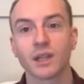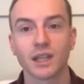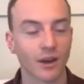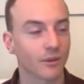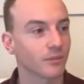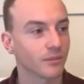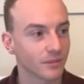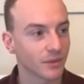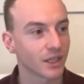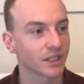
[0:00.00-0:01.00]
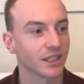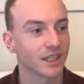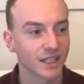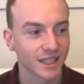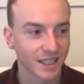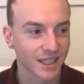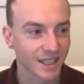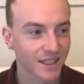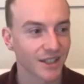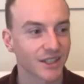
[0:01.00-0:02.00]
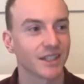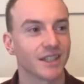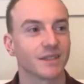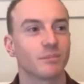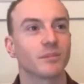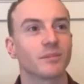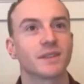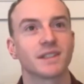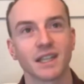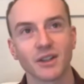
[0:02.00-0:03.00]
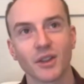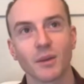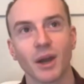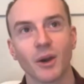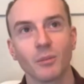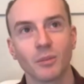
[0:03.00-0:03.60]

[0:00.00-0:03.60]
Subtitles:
Now, not to single them out,